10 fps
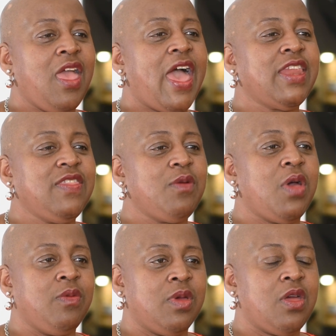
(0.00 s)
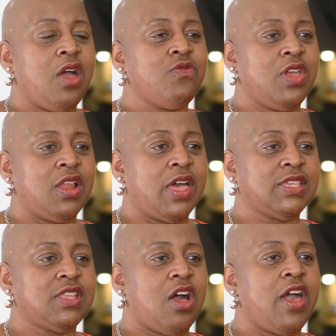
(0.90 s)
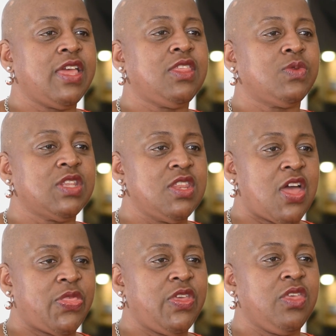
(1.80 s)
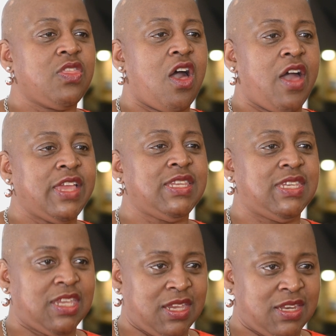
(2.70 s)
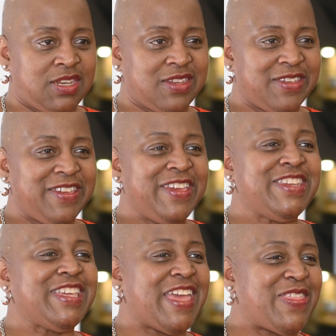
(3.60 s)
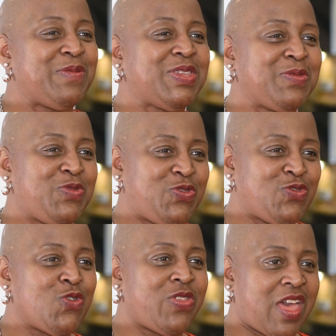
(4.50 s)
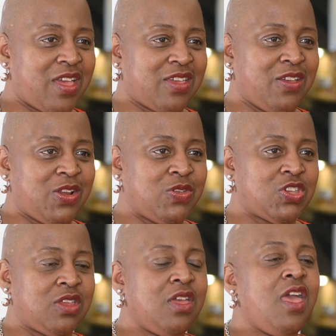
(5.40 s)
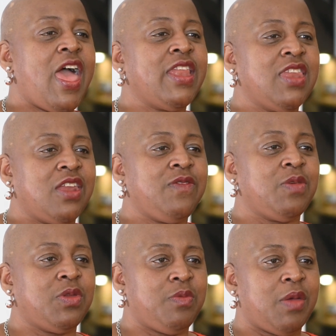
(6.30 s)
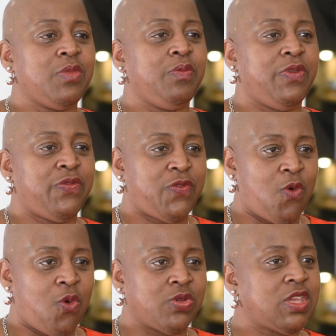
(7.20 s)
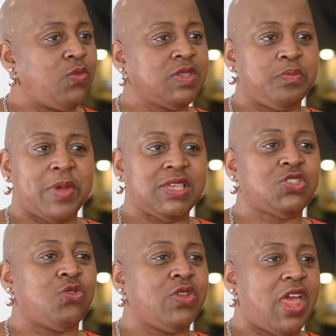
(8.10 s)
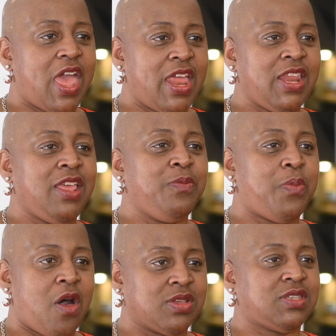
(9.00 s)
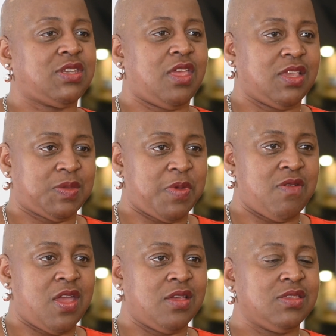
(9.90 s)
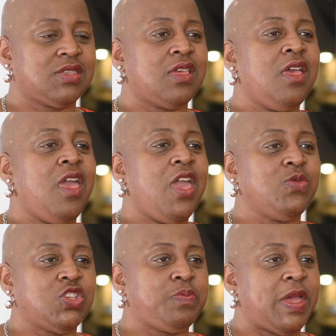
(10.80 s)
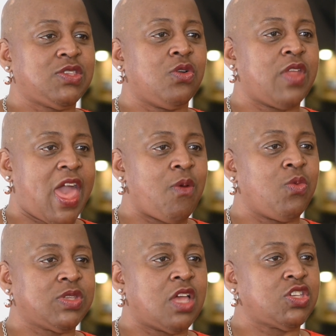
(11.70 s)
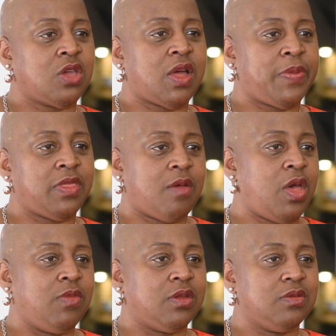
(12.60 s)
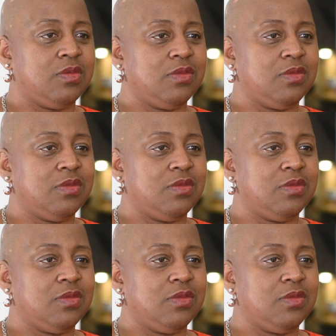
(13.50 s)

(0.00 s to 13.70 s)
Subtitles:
And in that moment, I realised that there was nothing that I did to get them to draw that conclusion. And none of them had met me before, so it wasn't based on any past experience. It was just based on how it was I showed up in that moment.